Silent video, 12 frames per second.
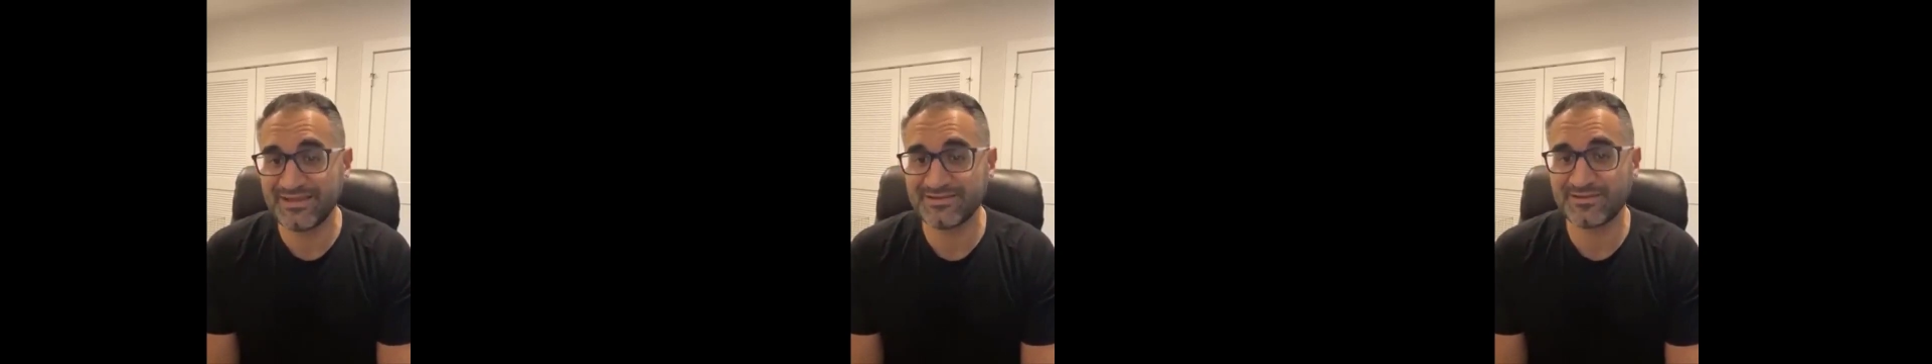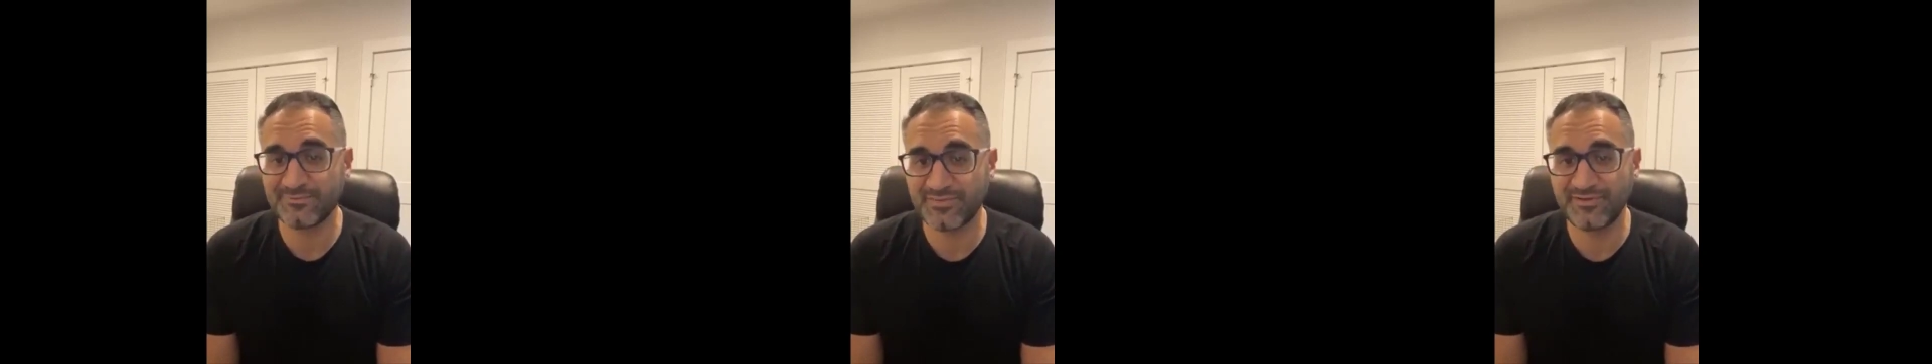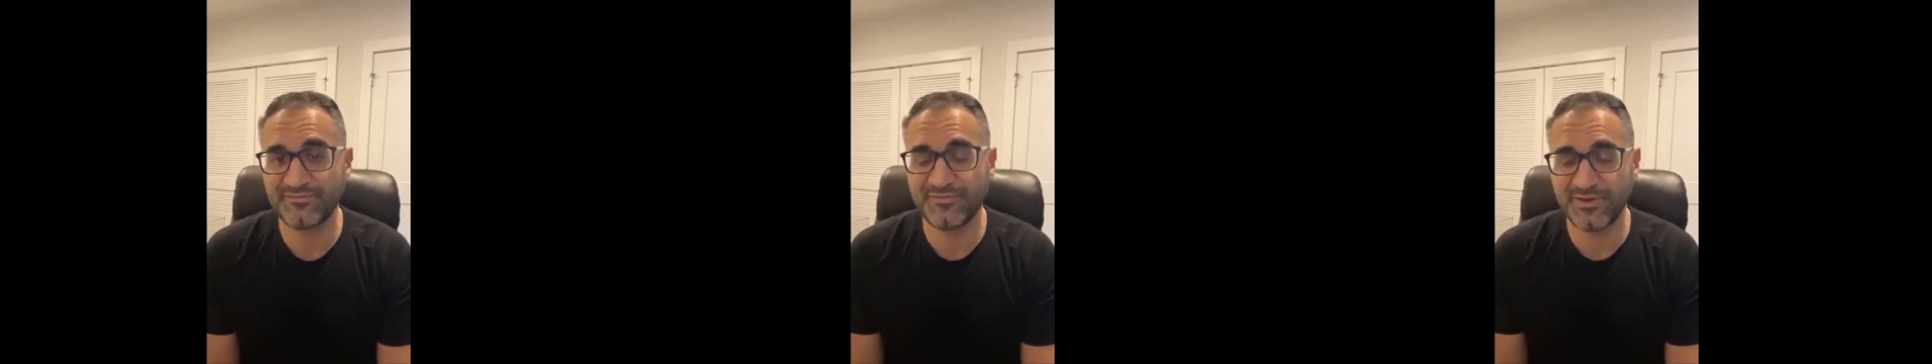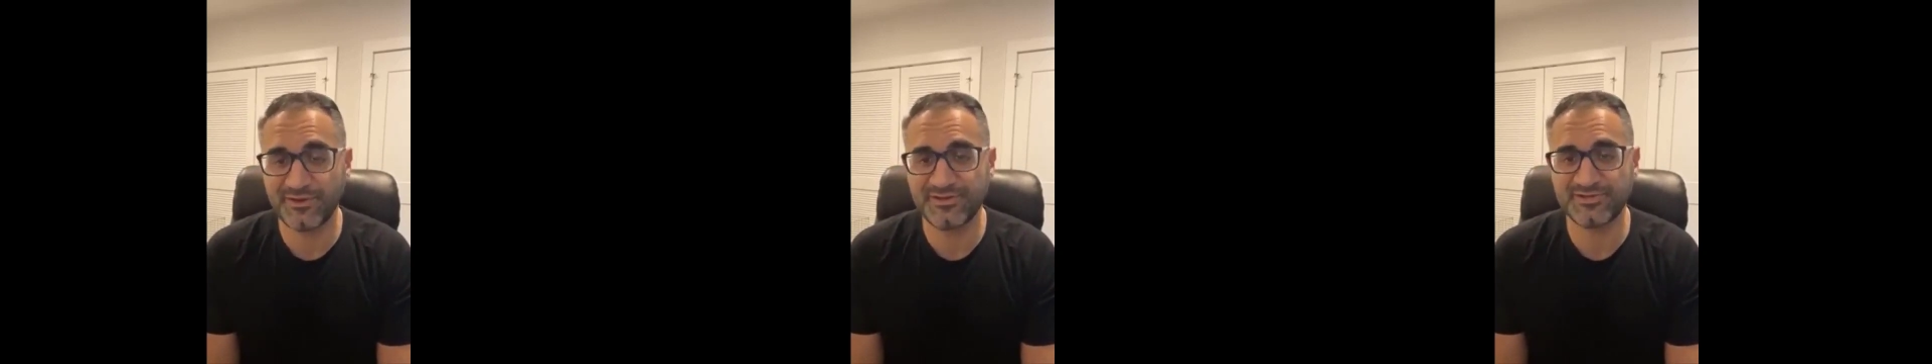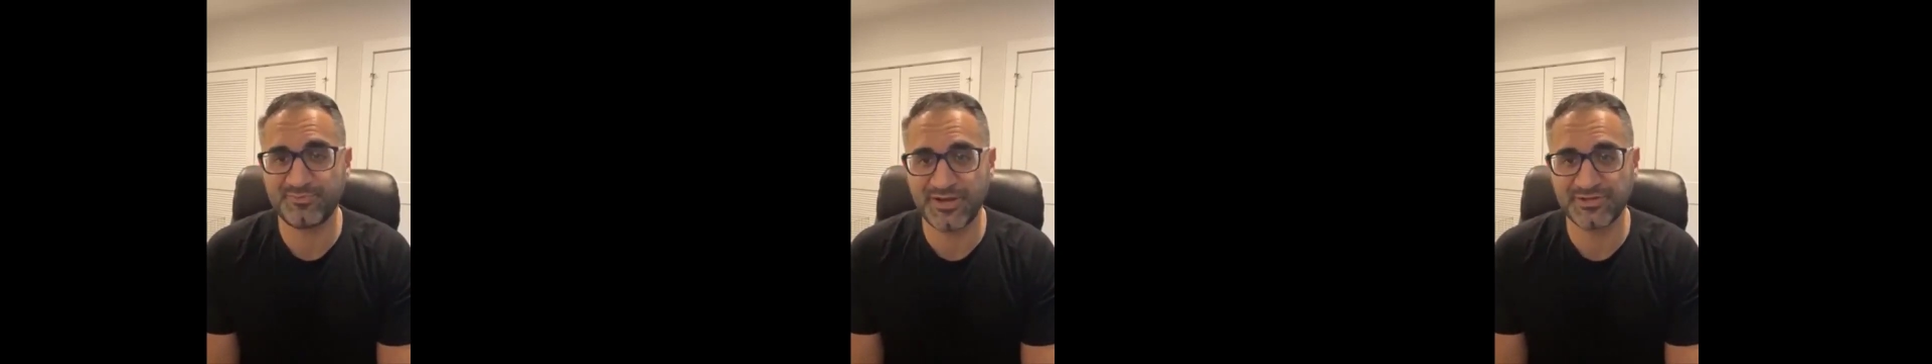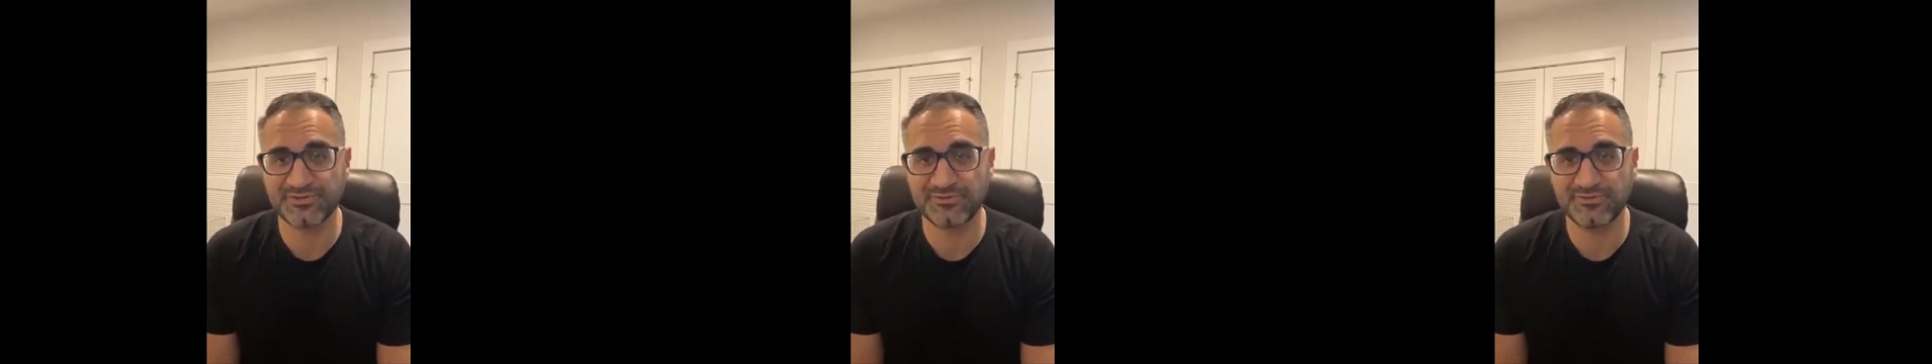That is something very
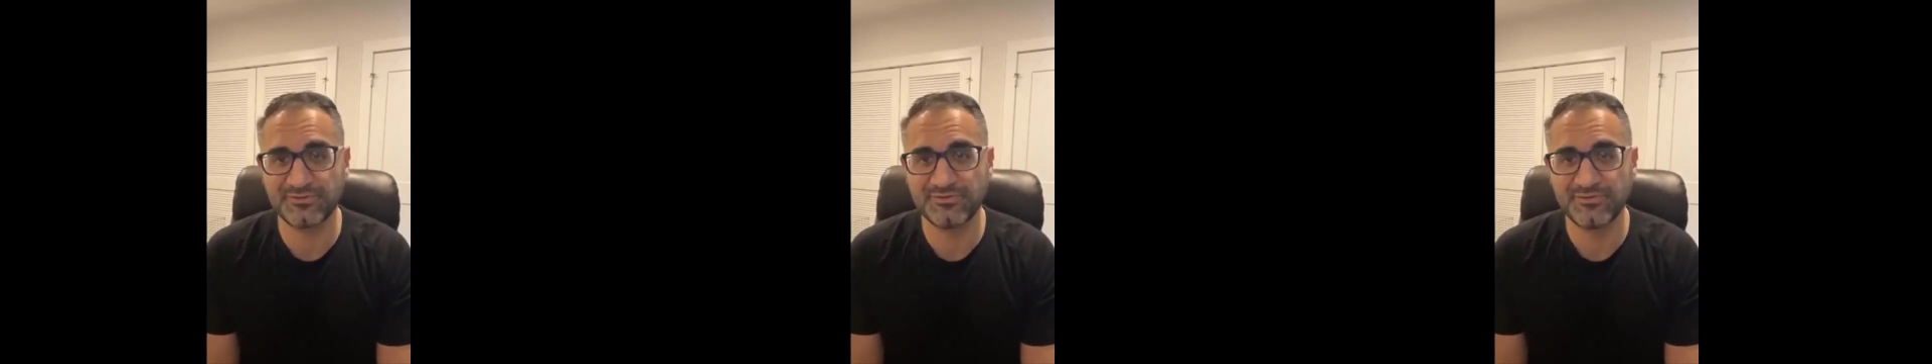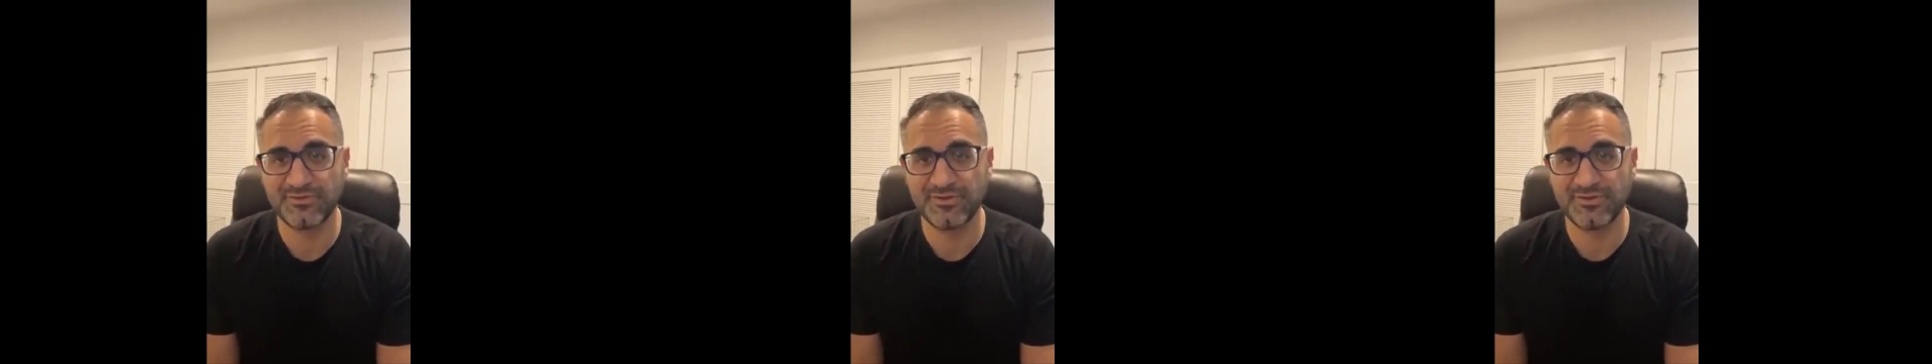special